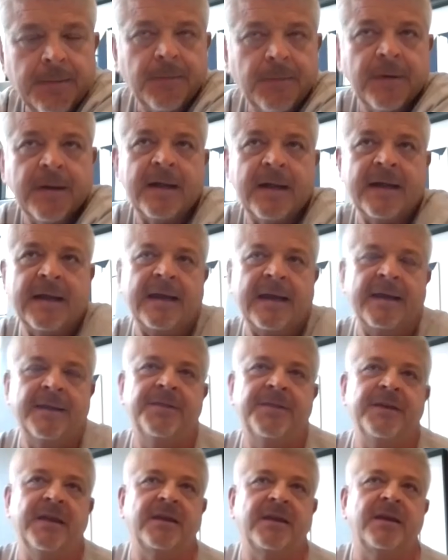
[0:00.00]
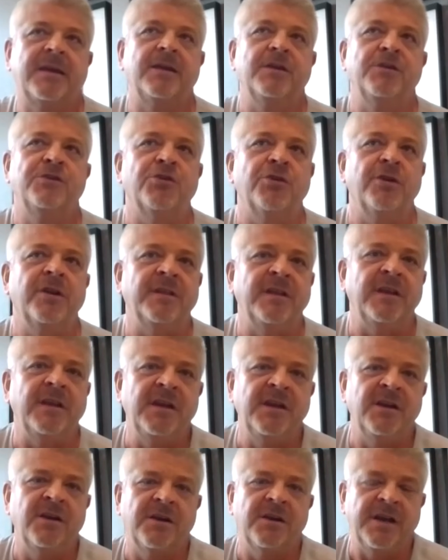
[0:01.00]
Well, I think during the
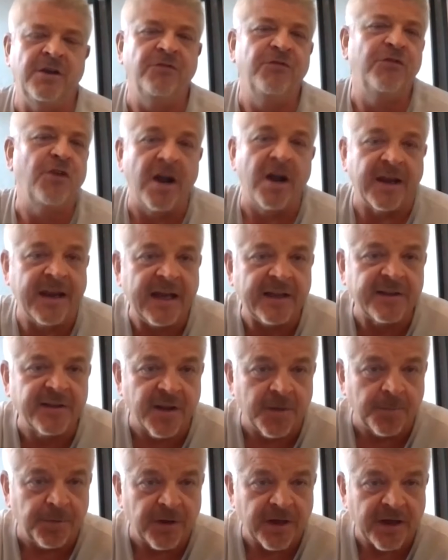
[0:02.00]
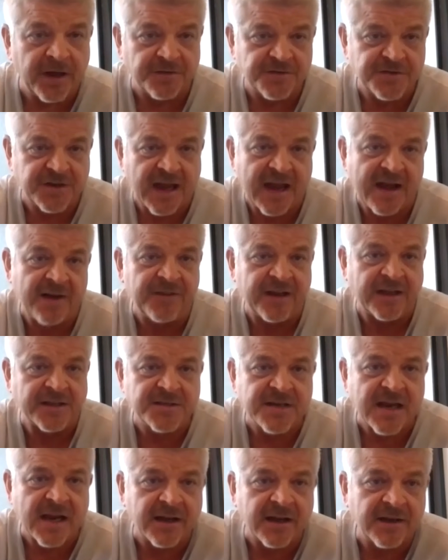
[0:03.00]
year, you've got to get to the playoffs to have
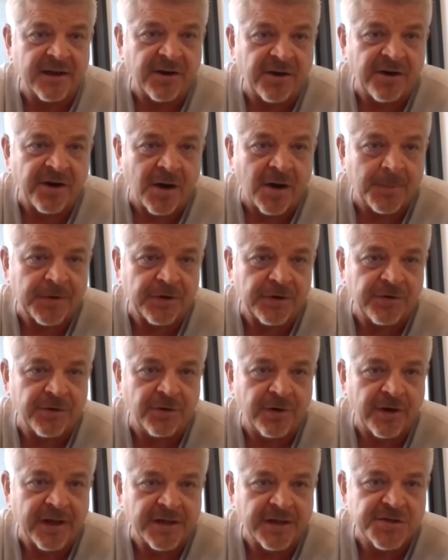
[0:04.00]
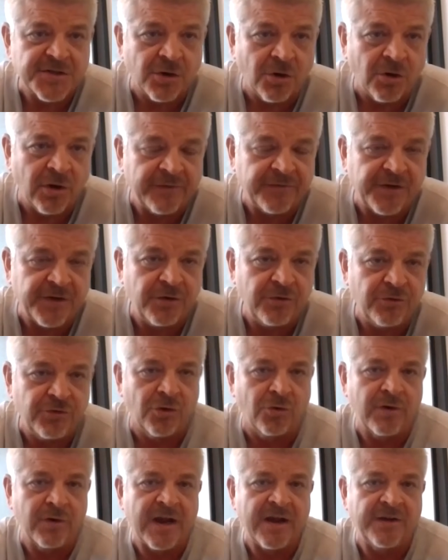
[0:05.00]
that secondary opportunity. So if you
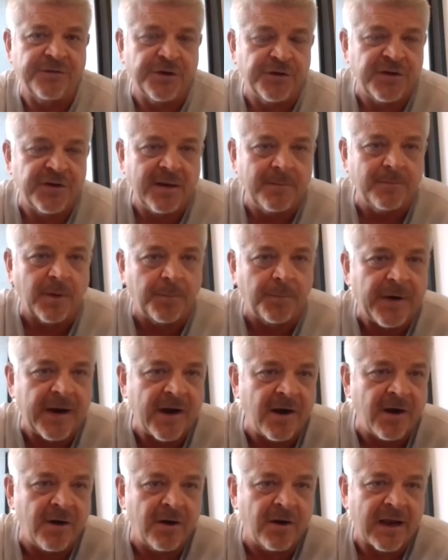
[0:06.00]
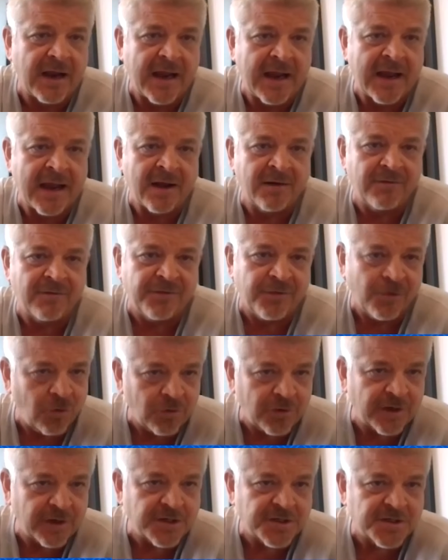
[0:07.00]
don't have your team prepared and
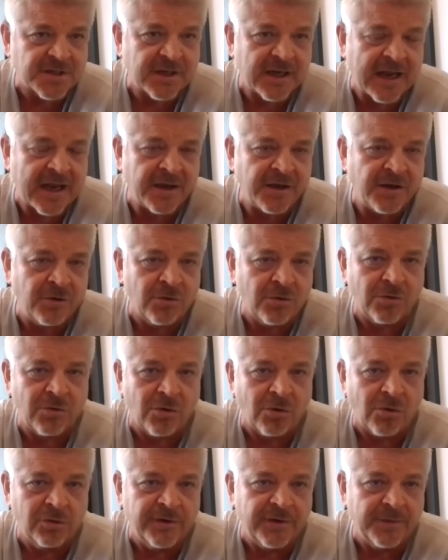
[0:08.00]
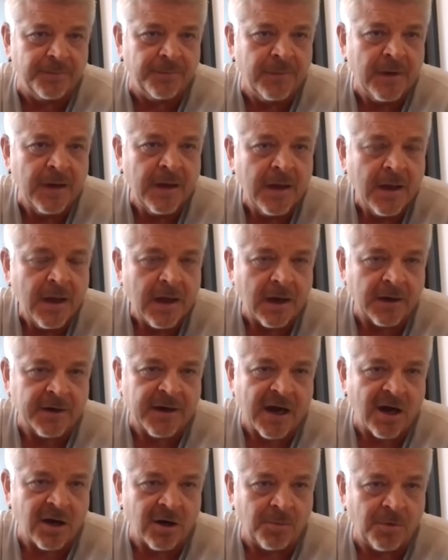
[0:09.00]
focused, and you don't hold them
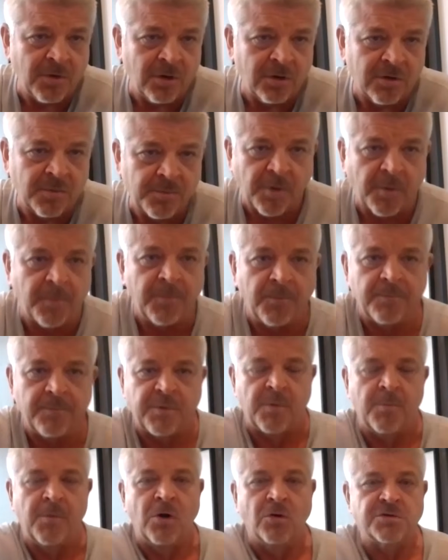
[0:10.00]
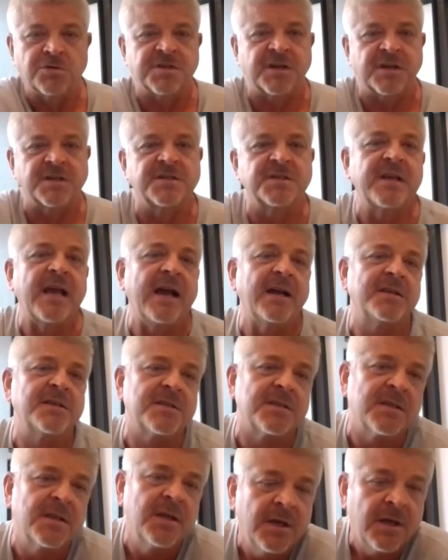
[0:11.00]
accountable or promote
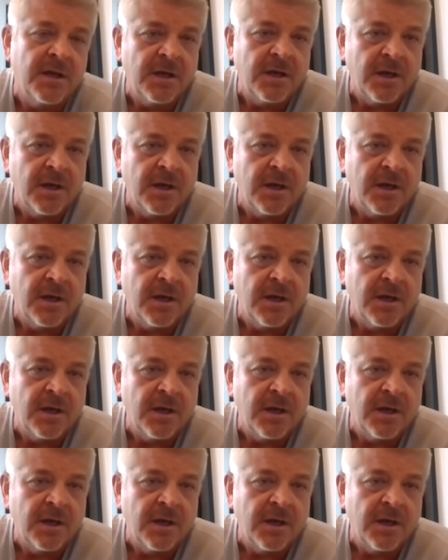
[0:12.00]
success